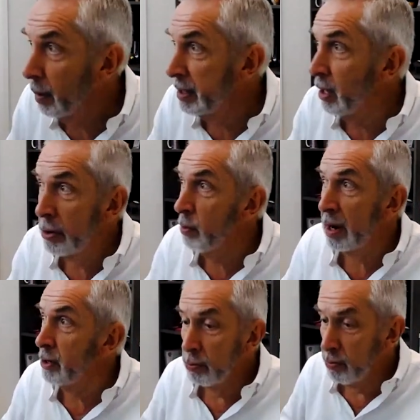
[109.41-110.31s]
I mean, the only
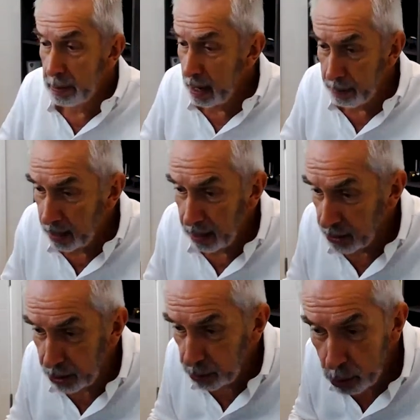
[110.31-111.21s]
way you could really make money
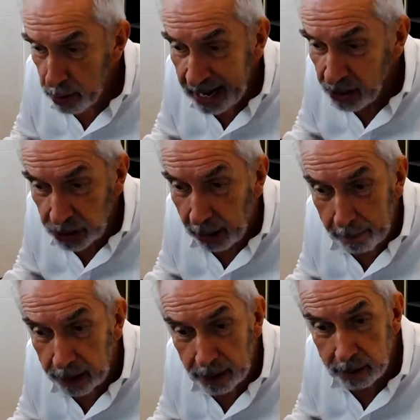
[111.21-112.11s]
last year was own energy
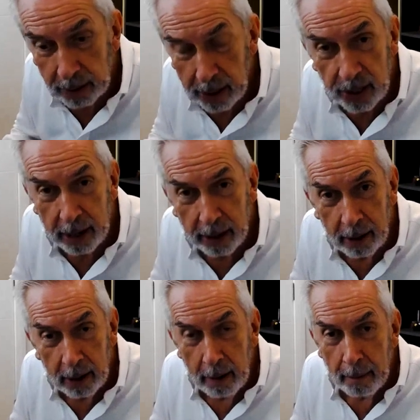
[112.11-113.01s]
companies. That's it.
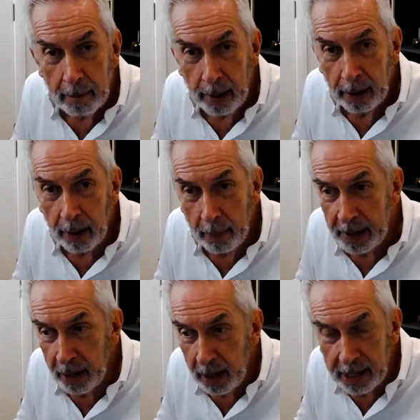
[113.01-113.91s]
But I
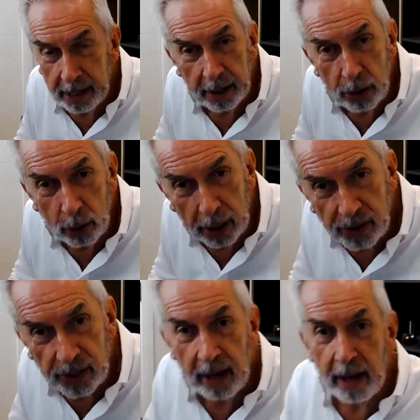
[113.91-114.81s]
mean, the idea that you're going to
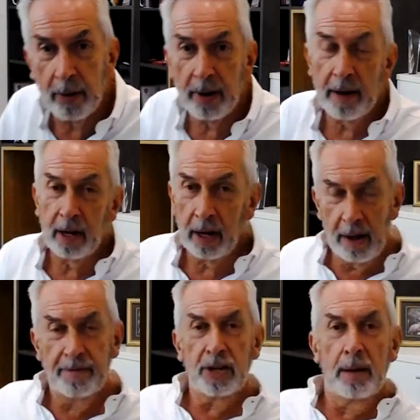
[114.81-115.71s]
sit here and have a
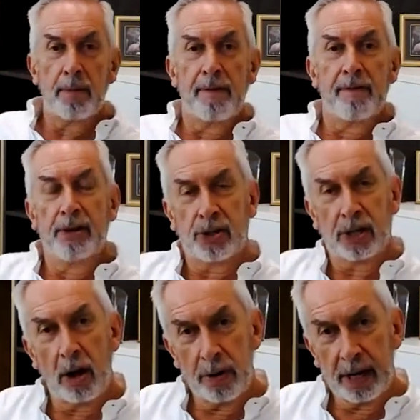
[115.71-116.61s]
lifetime of
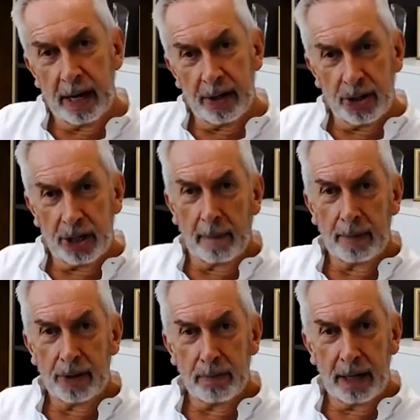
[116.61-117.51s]
investing, owning energy
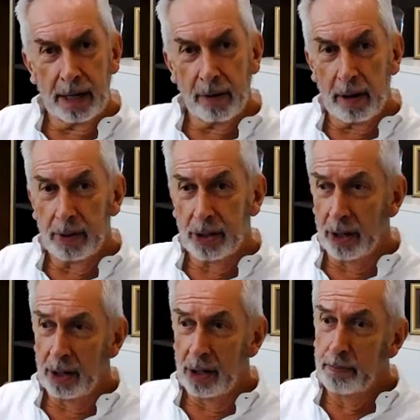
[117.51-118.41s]
companies, and make a great
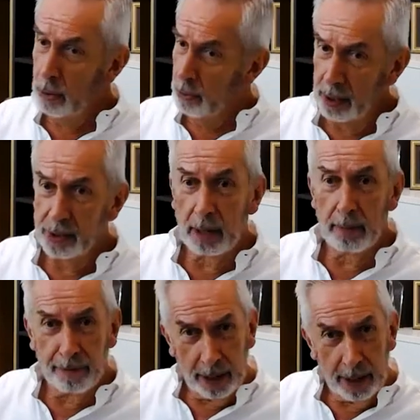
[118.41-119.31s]
return is bonkers. I'm
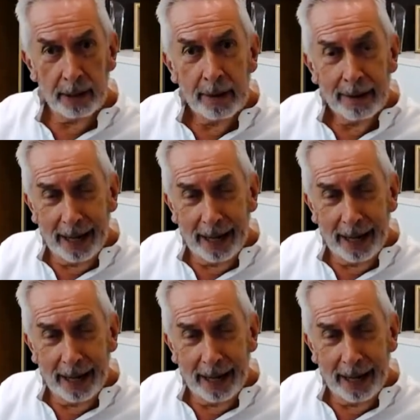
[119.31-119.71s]
afraid.